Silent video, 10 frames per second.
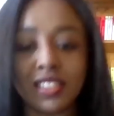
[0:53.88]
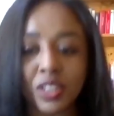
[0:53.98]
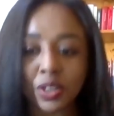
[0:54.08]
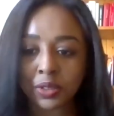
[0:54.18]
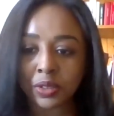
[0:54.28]

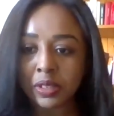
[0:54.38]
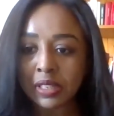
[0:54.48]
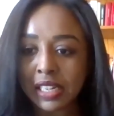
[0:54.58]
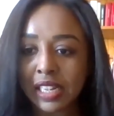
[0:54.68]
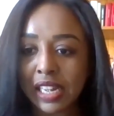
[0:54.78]
so
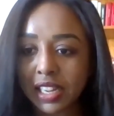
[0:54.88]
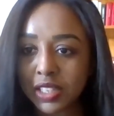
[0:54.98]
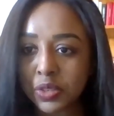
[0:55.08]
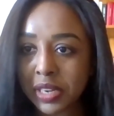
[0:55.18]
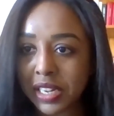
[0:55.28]
I
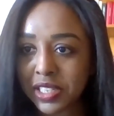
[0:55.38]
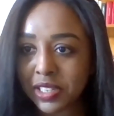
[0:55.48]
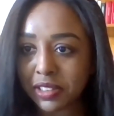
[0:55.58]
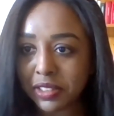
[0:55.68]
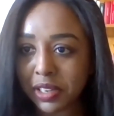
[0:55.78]
guess we can
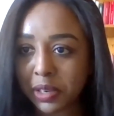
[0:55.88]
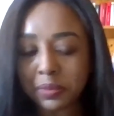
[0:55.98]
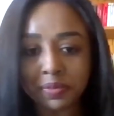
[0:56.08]
start now.